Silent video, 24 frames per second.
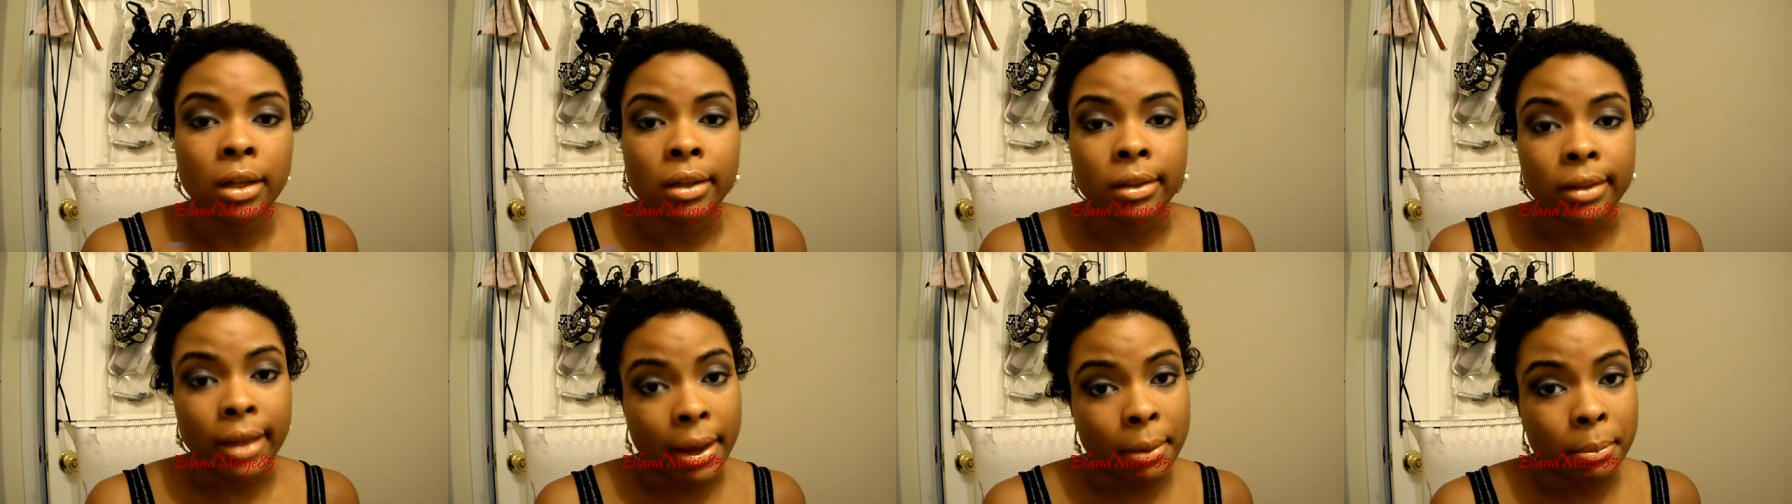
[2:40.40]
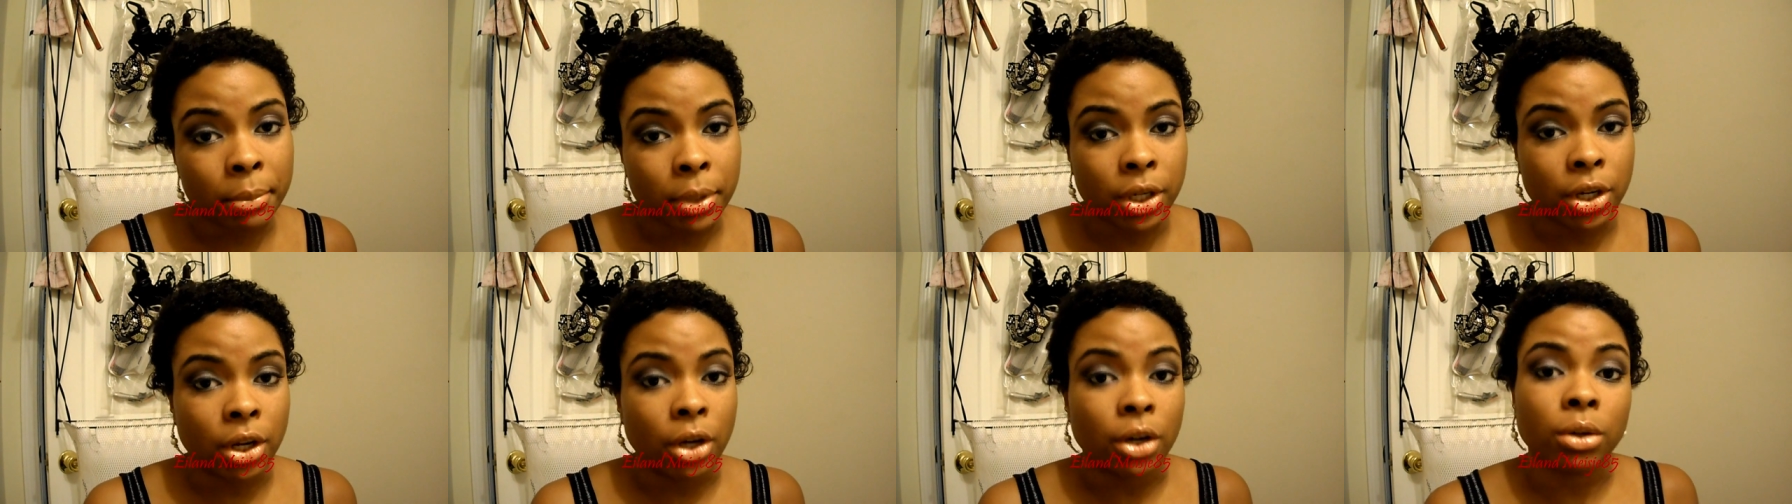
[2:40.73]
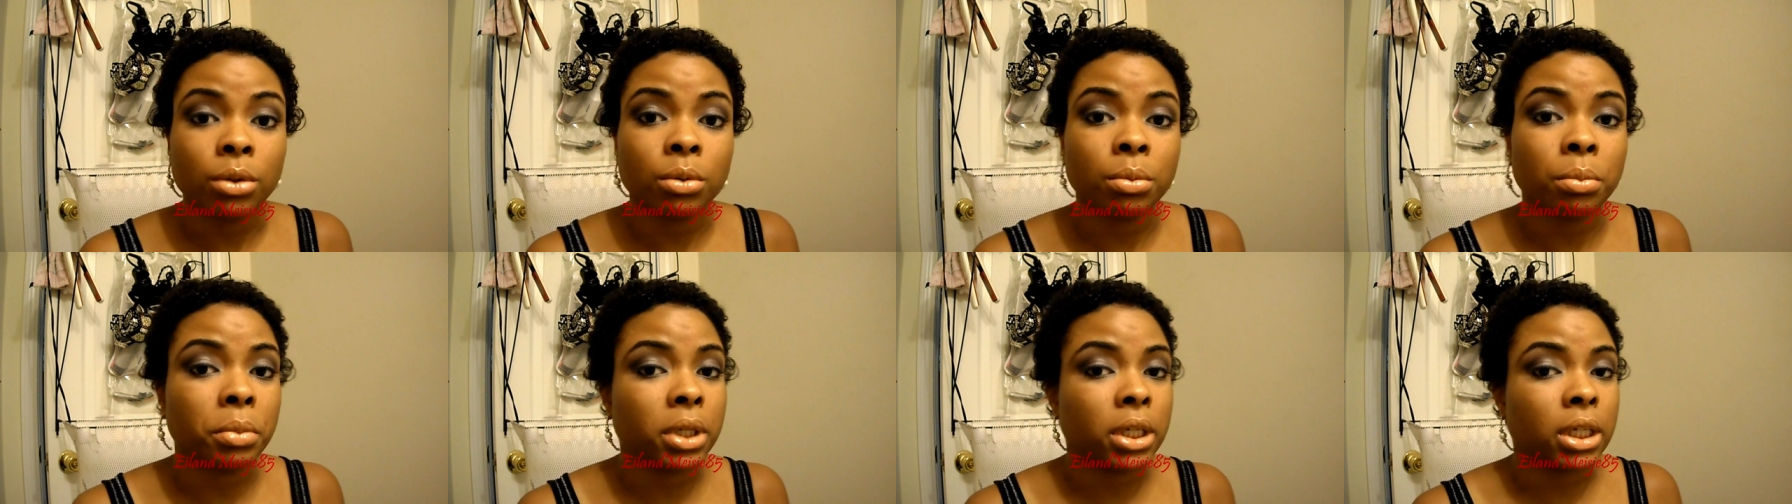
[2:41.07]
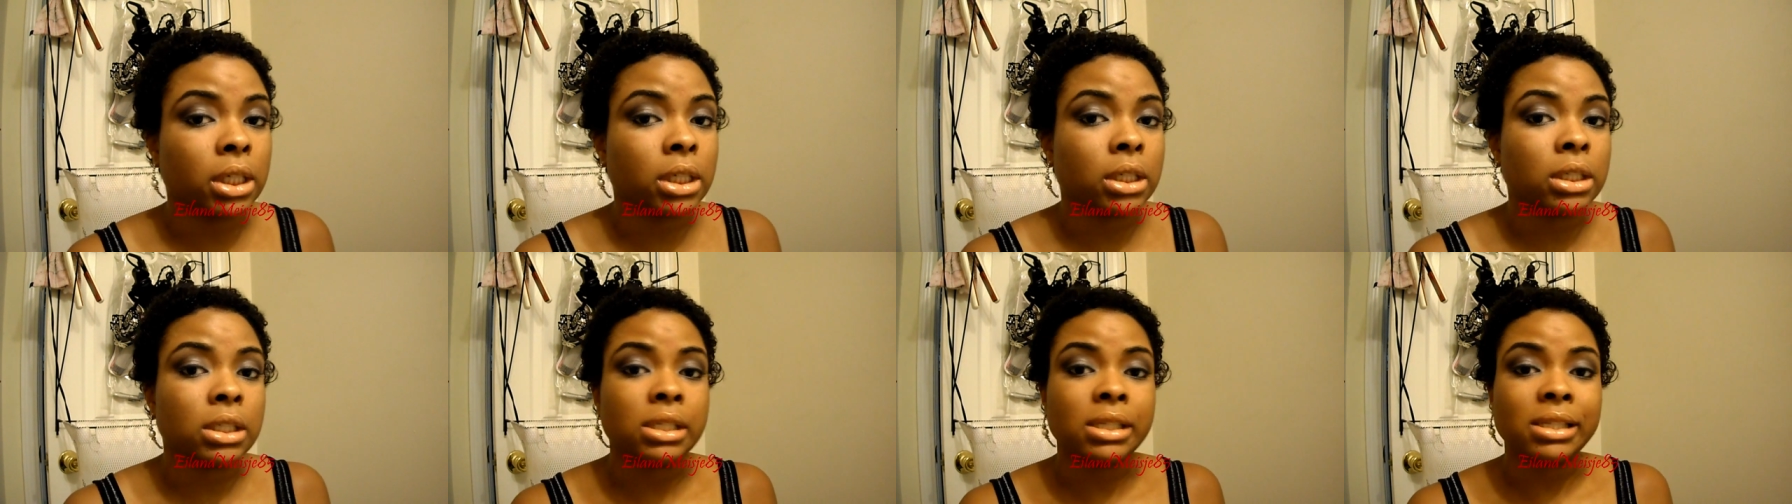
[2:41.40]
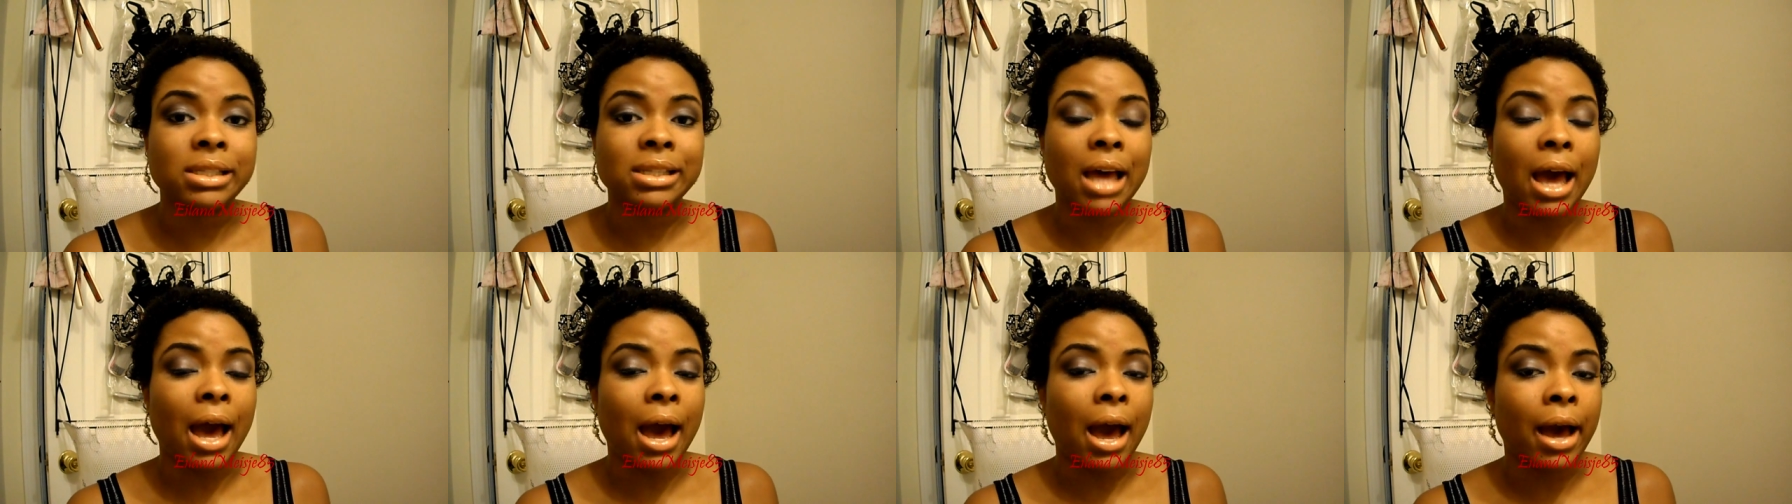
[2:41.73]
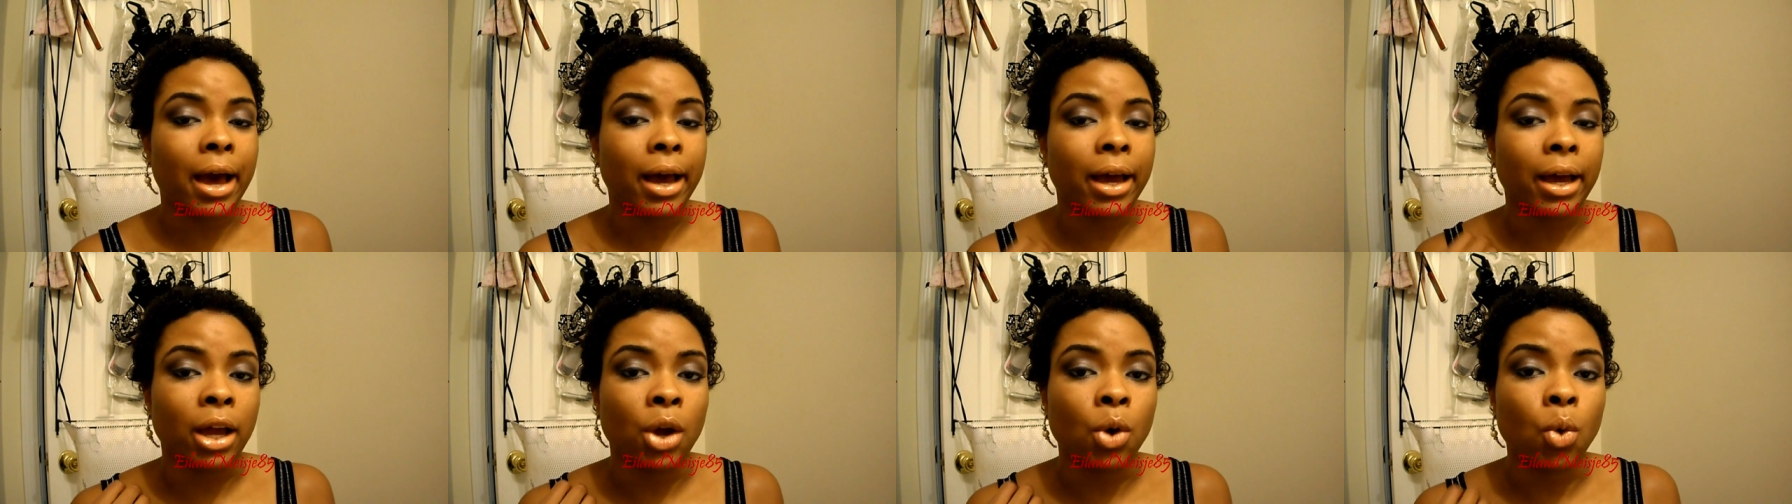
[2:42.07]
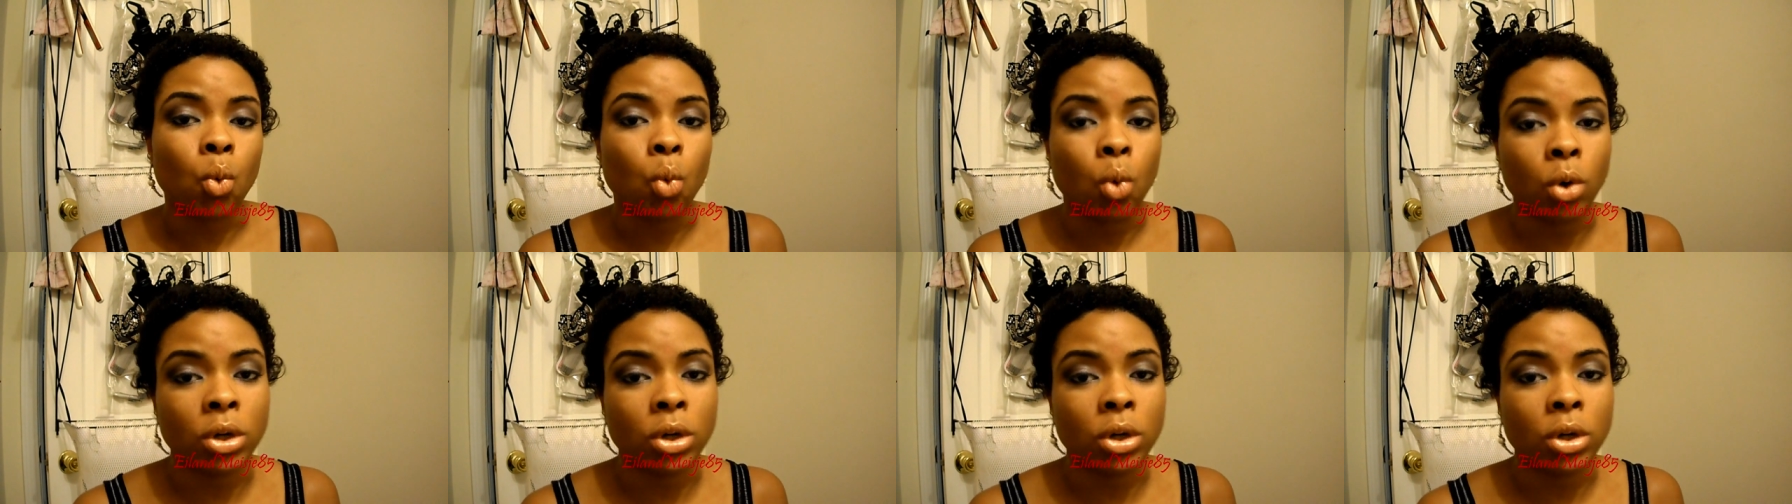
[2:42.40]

let me know because I